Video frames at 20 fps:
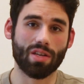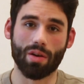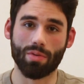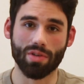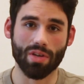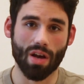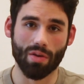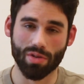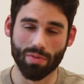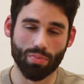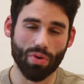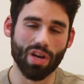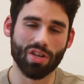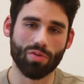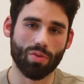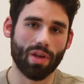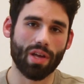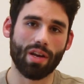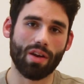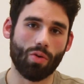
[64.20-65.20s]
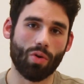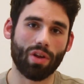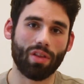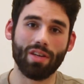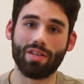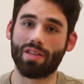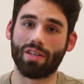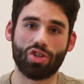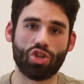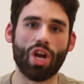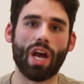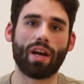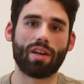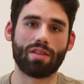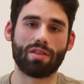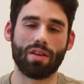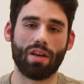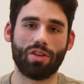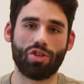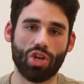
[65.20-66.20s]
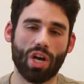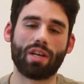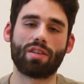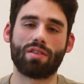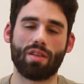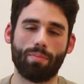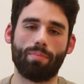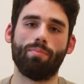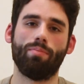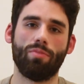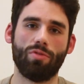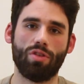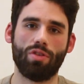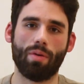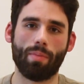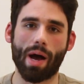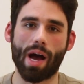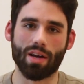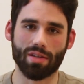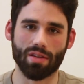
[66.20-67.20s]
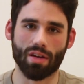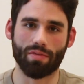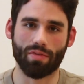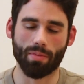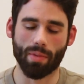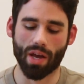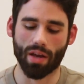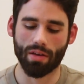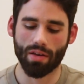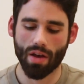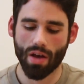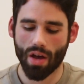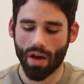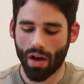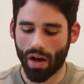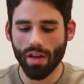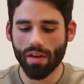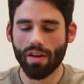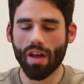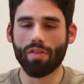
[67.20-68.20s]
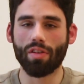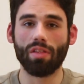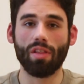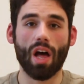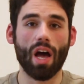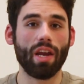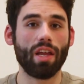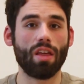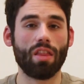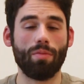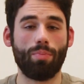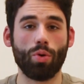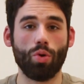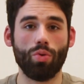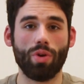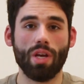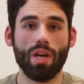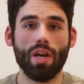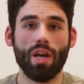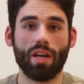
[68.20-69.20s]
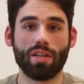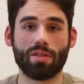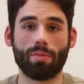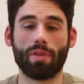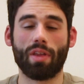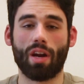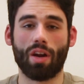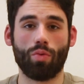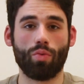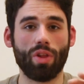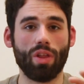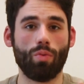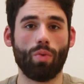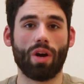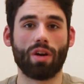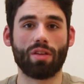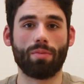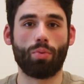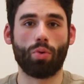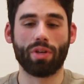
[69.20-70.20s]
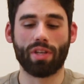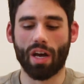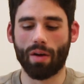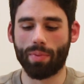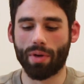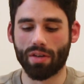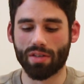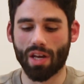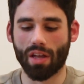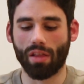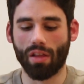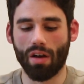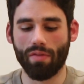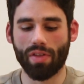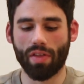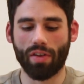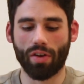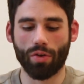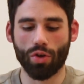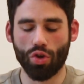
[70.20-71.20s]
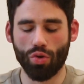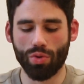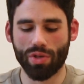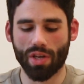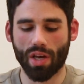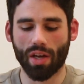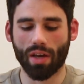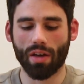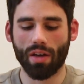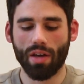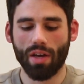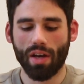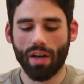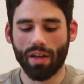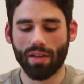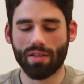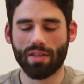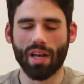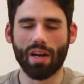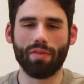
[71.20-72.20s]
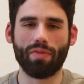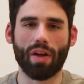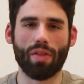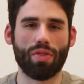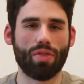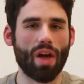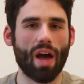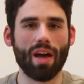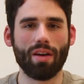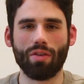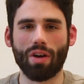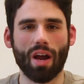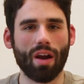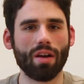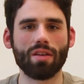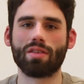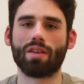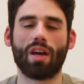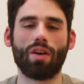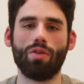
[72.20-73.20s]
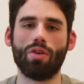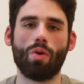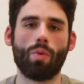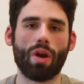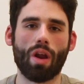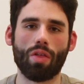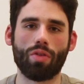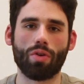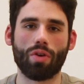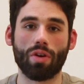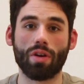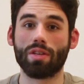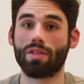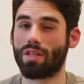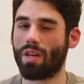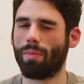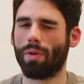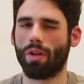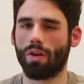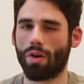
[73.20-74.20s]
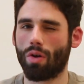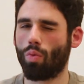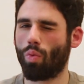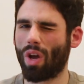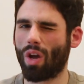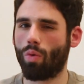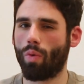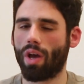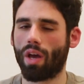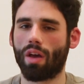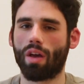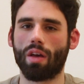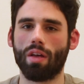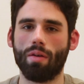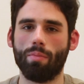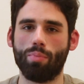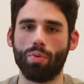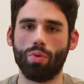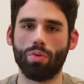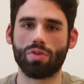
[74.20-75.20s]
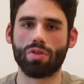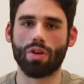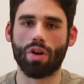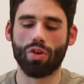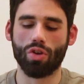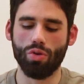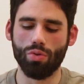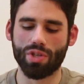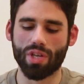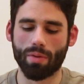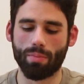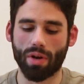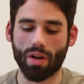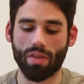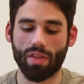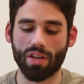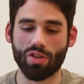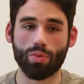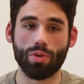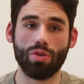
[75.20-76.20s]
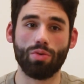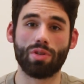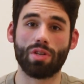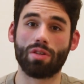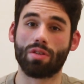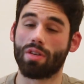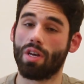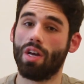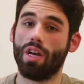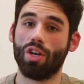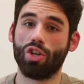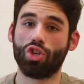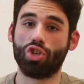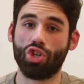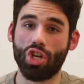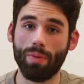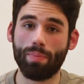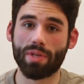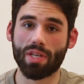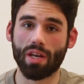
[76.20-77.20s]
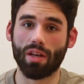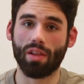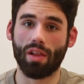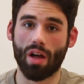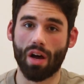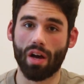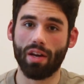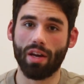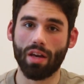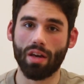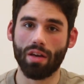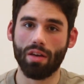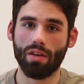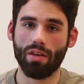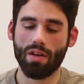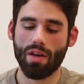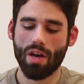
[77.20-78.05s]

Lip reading: I was impressed with it, or at least it checks the box there for me. Now the lining of the boot is something that I really wanted to point out because I love that they were using, instead of, honestly, I don't know what other similar wink boots are using, but this one uses sheepskin lining.